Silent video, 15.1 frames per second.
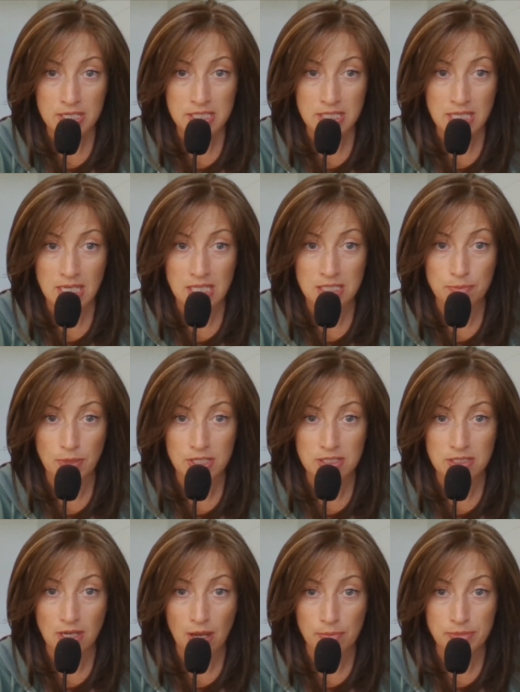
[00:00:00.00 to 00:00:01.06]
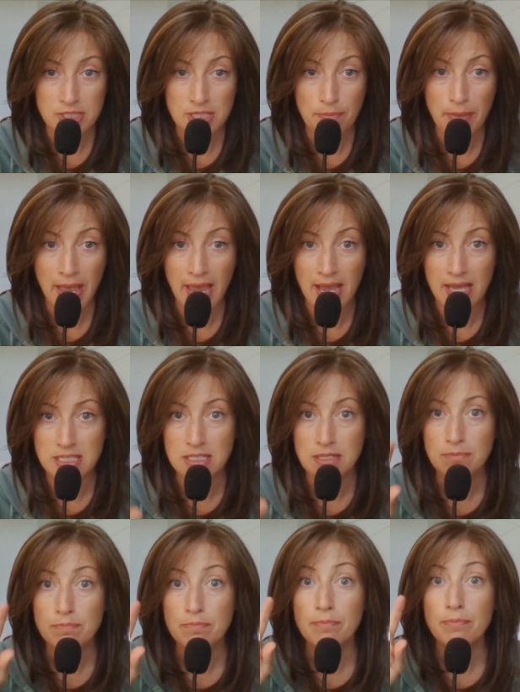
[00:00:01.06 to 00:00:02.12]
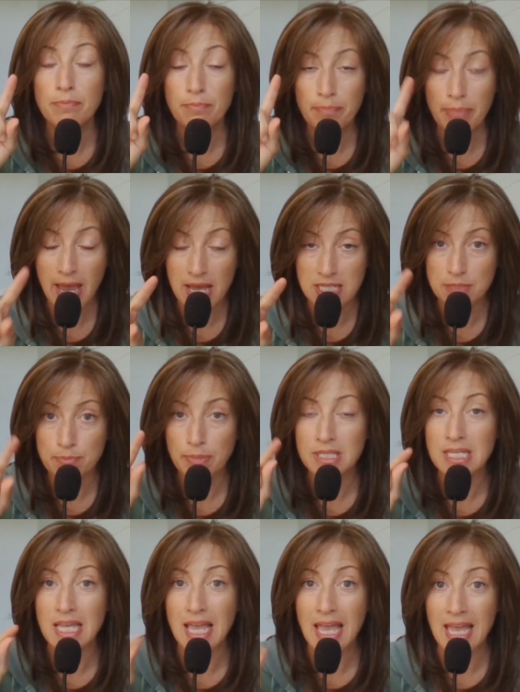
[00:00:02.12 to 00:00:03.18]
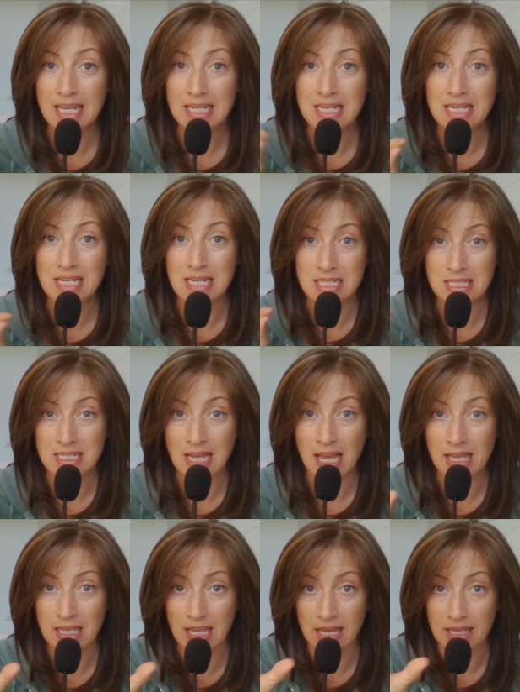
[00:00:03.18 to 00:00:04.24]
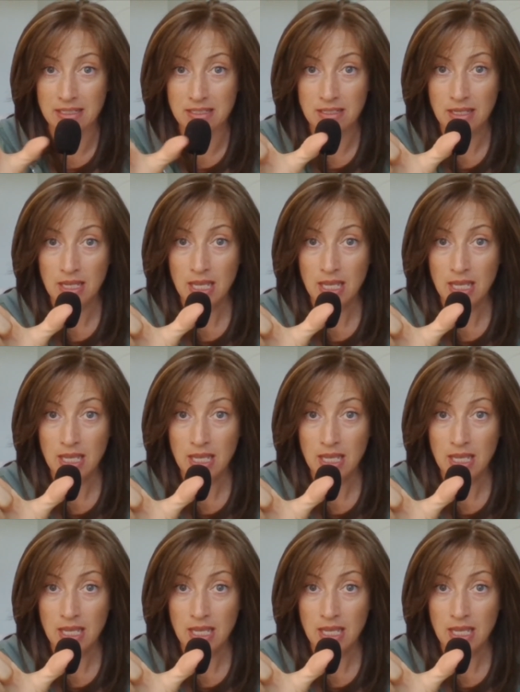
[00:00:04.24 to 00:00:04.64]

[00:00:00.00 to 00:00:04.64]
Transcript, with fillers: things must come to pass, but the end is not yet,